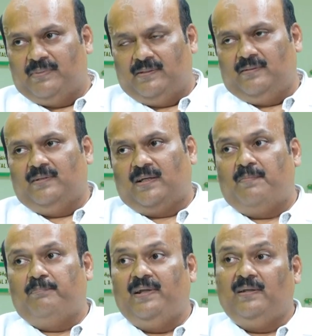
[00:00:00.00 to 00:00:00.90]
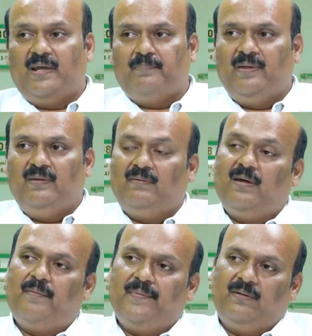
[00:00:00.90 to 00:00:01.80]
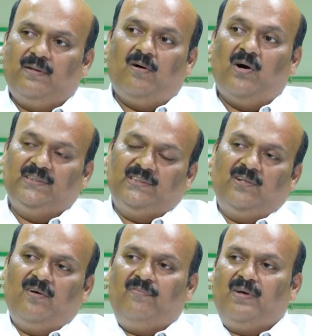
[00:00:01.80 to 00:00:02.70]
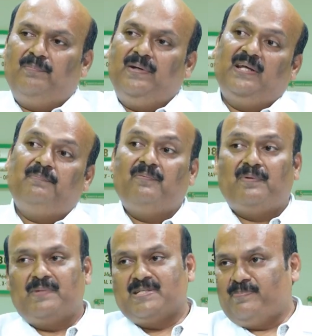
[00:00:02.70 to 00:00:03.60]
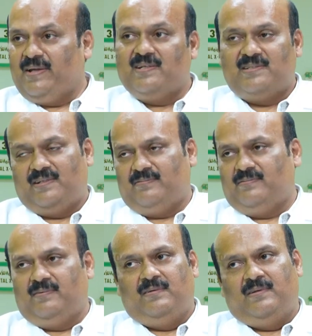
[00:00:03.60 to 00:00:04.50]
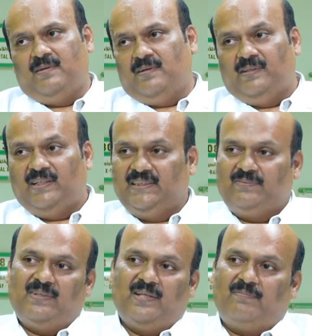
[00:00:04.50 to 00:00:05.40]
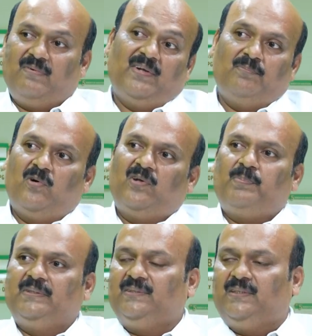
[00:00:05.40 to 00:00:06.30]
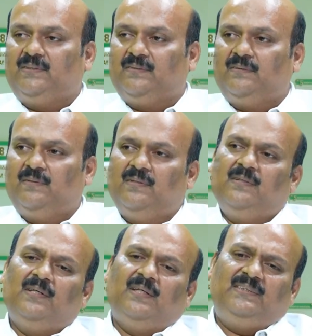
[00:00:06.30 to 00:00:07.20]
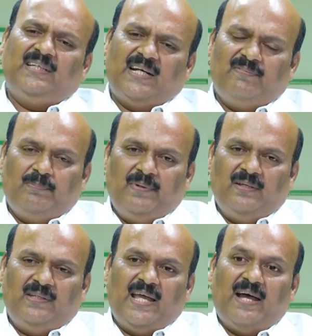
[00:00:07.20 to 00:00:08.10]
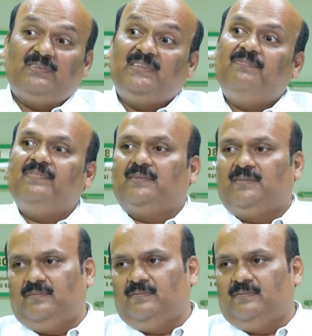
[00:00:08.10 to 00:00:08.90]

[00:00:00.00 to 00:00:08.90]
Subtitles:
But the complaint can be, I mean, the origin of complaint can be from the spine itself. That is one mode of presentation. Second will be they have stiffness.